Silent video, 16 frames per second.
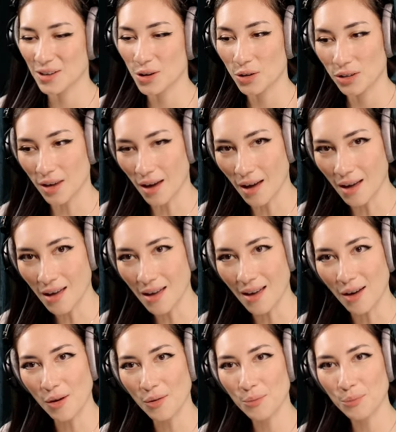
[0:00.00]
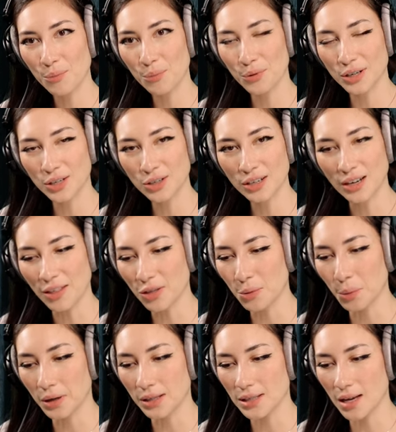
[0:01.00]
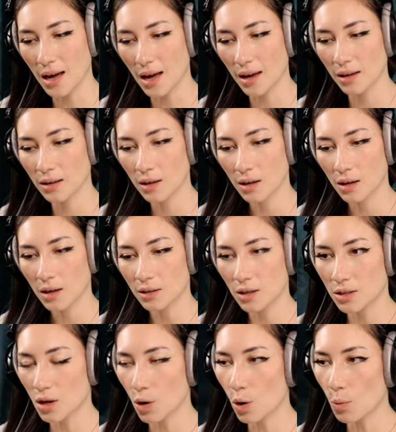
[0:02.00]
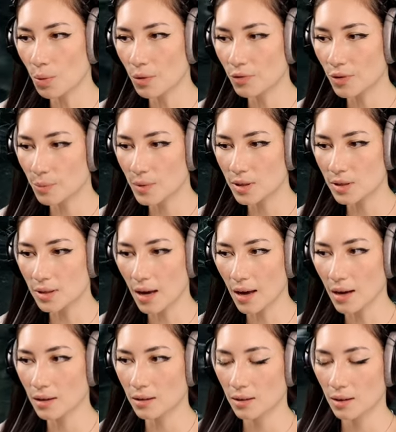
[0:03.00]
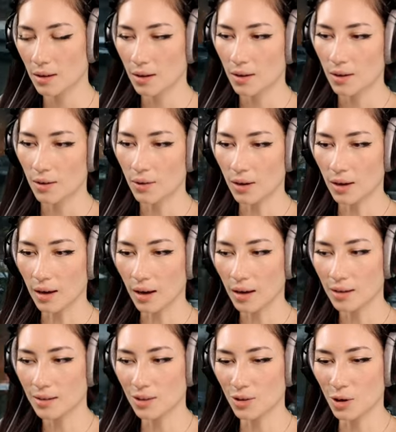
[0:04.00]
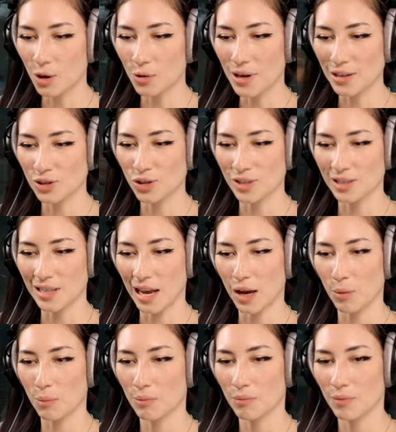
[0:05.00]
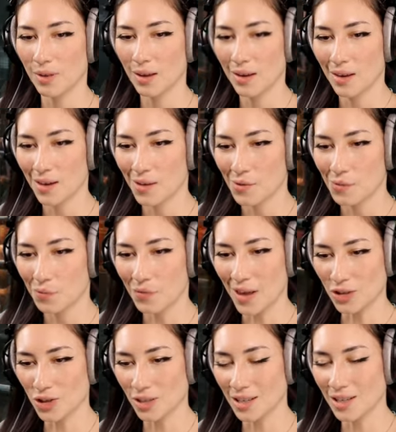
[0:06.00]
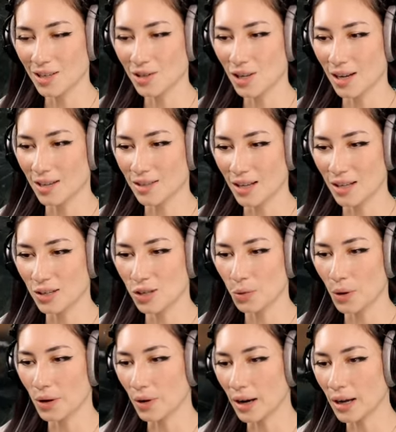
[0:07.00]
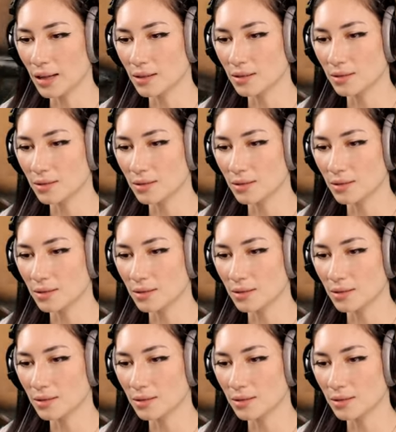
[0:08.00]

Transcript: Yeah, pretty good. I thought we were gonna die. Does not open from this side? Okay. You know that's just like... That's just easing us into it, right?